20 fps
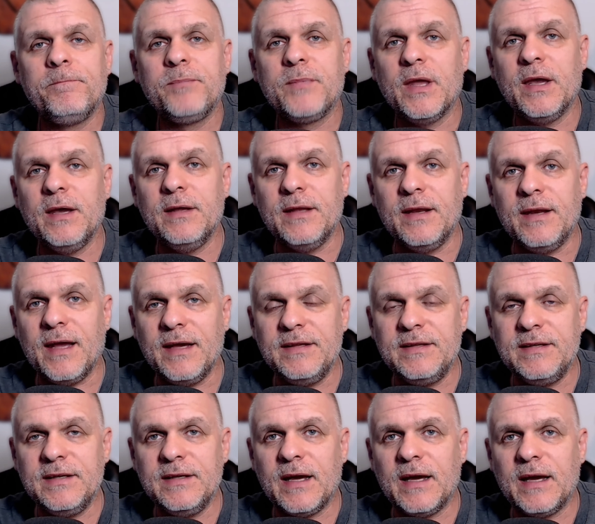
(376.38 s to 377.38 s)
In the
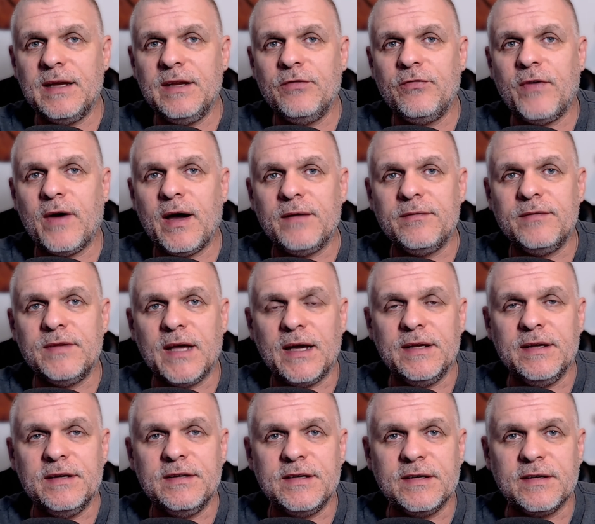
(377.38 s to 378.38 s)

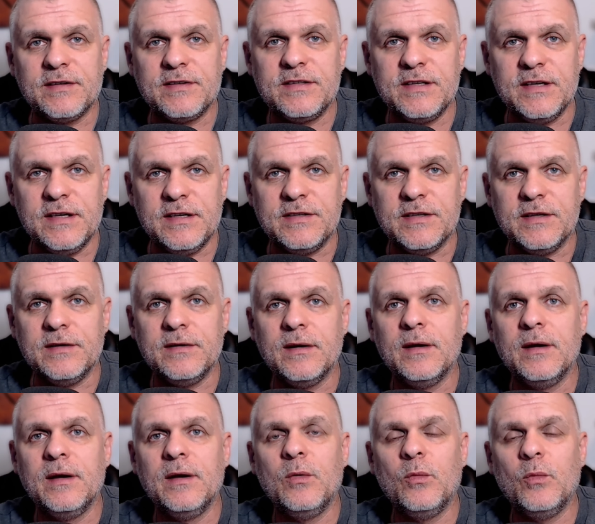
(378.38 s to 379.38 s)
1995-96 season,
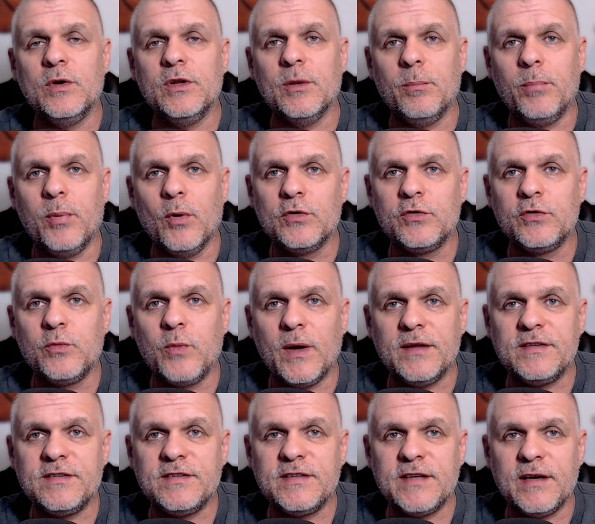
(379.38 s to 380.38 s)
when the Bulls went
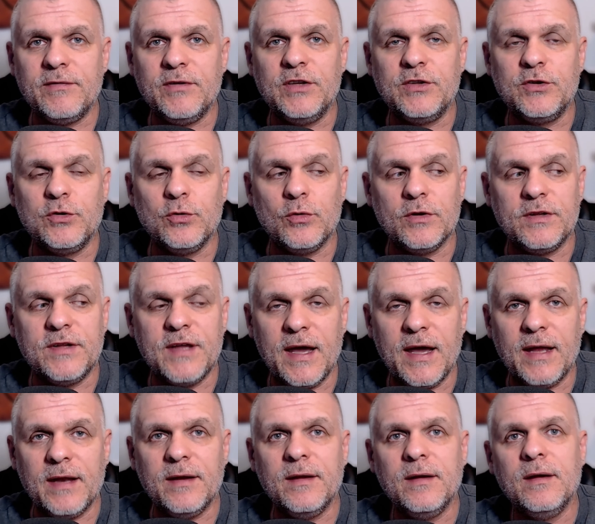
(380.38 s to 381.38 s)

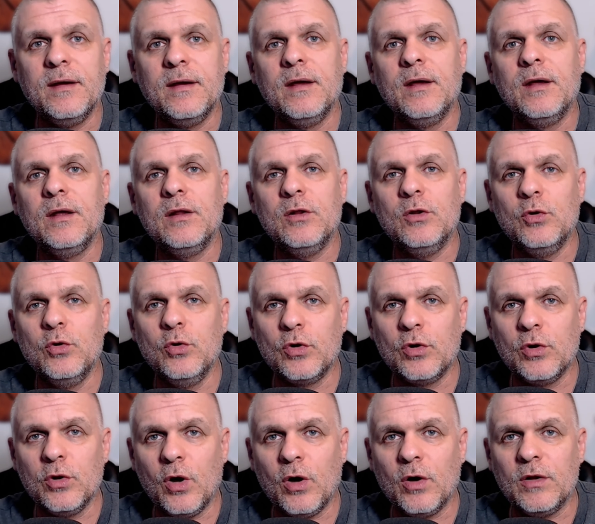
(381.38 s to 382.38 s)
72-10, Luc
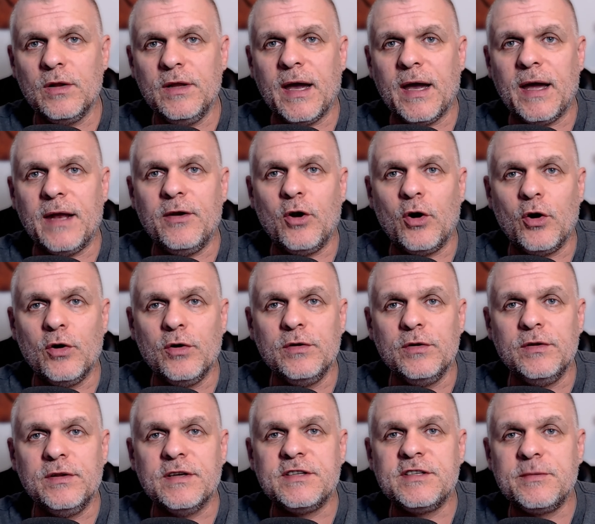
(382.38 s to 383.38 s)
Longley had
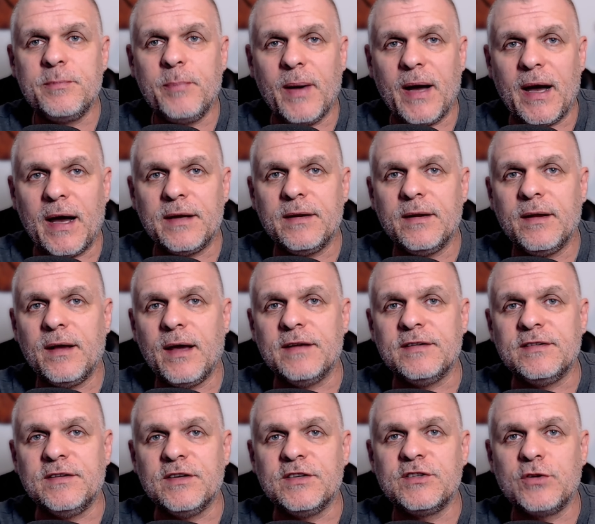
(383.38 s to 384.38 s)
earned the spot as
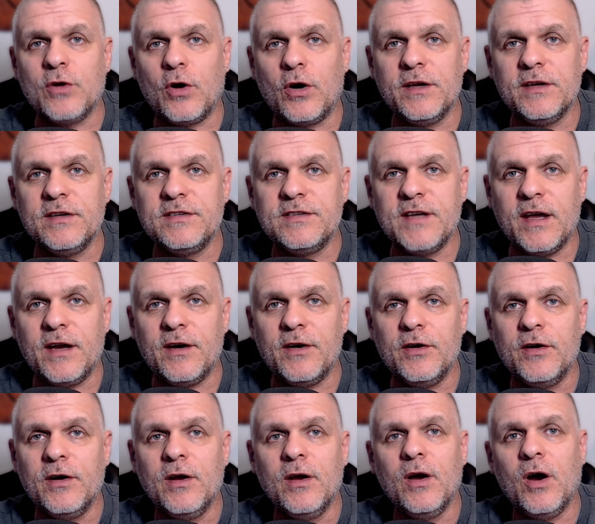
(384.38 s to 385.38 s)
the starting
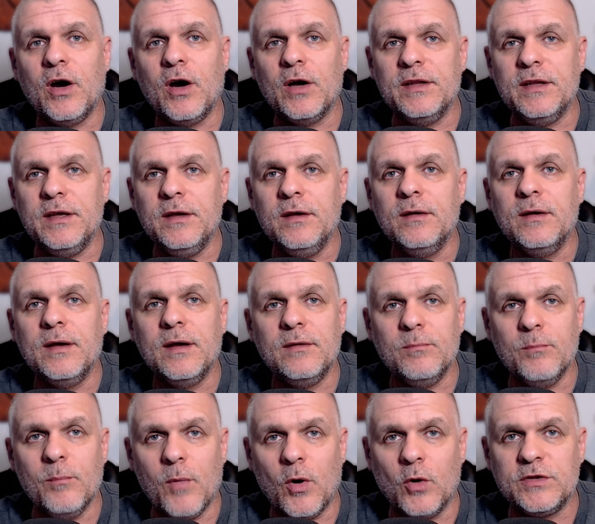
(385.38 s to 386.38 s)
center on the
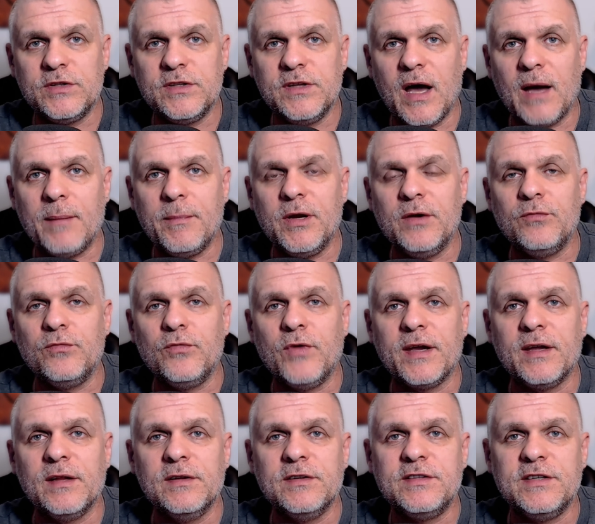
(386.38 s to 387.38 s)
most dominant
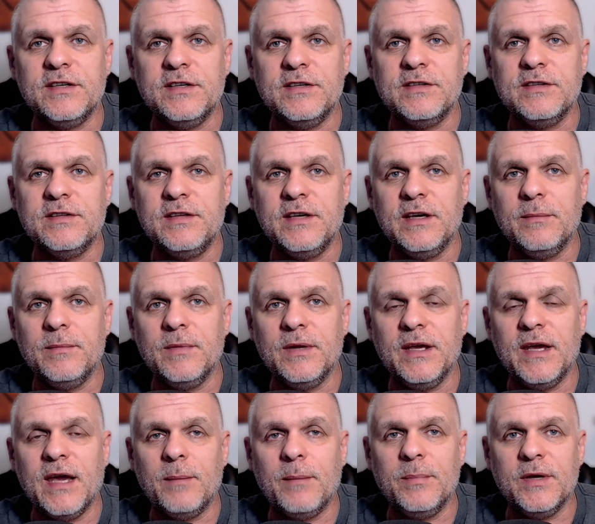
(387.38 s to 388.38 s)
regular season team in
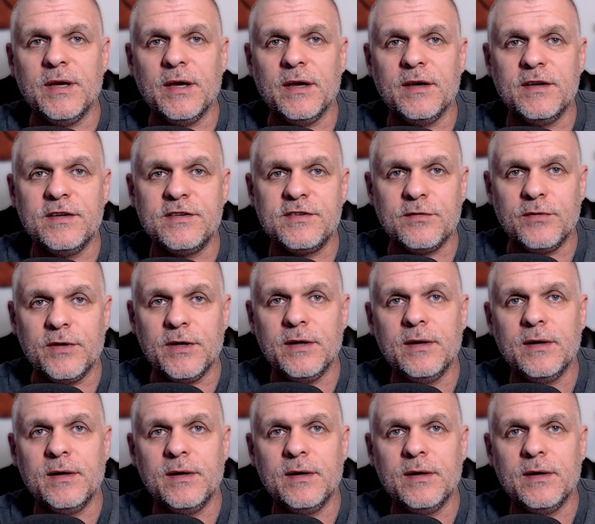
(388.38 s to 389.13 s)
the NBA history.